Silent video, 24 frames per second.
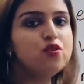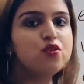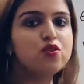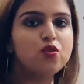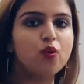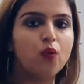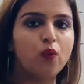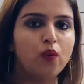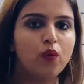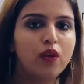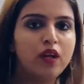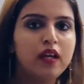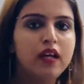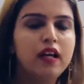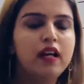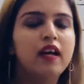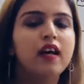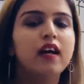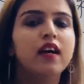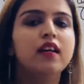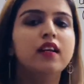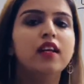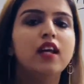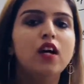zone.
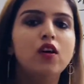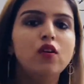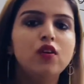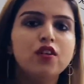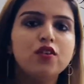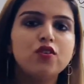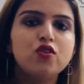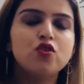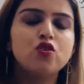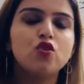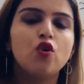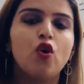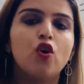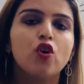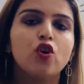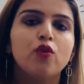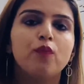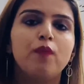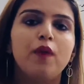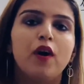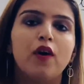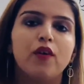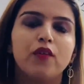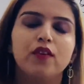Now let's talk
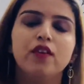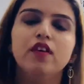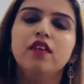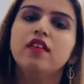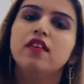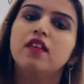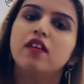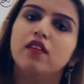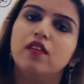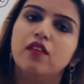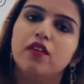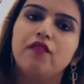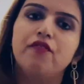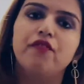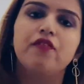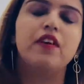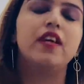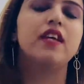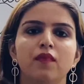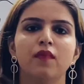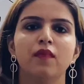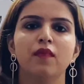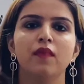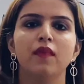about the third
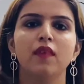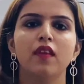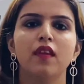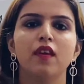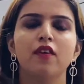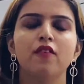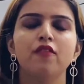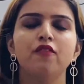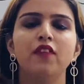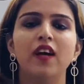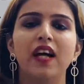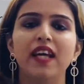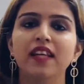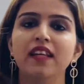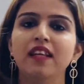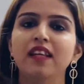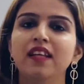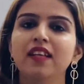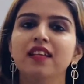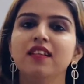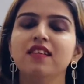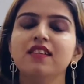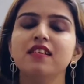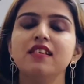phase.
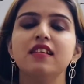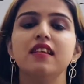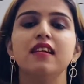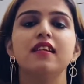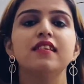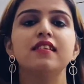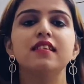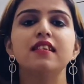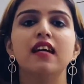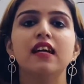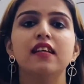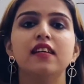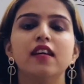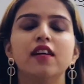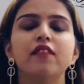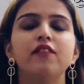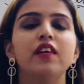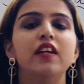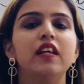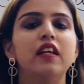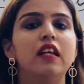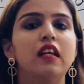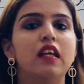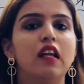Finally, the cells that have
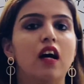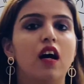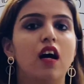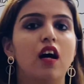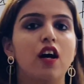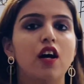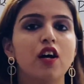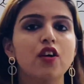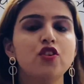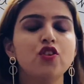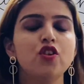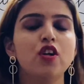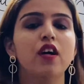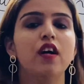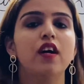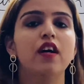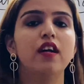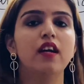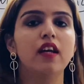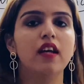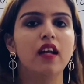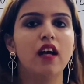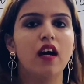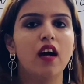enlarged are
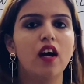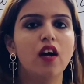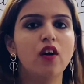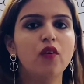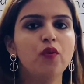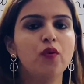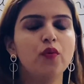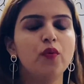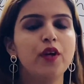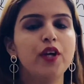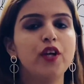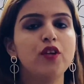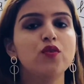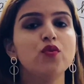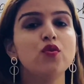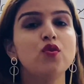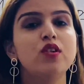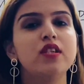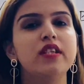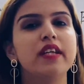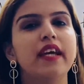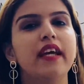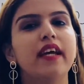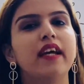now going to
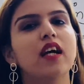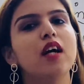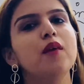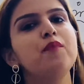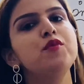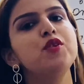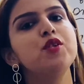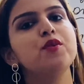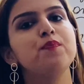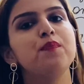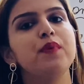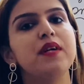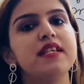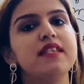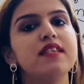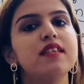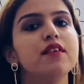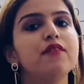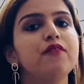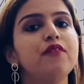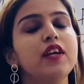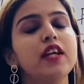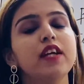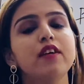take up
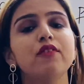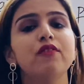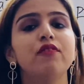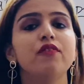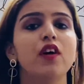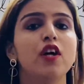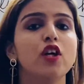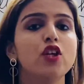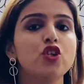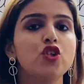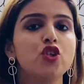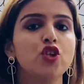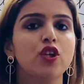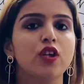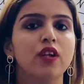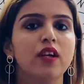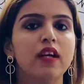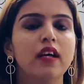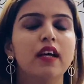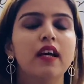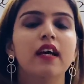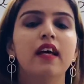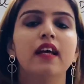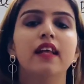specific function.
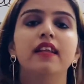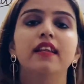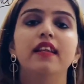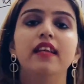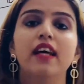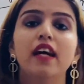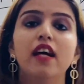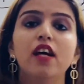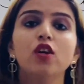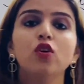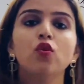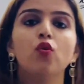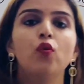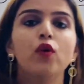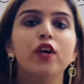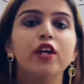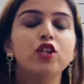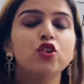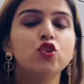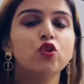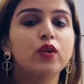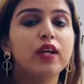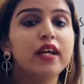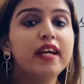They are
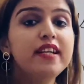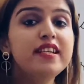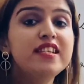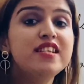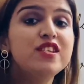going to get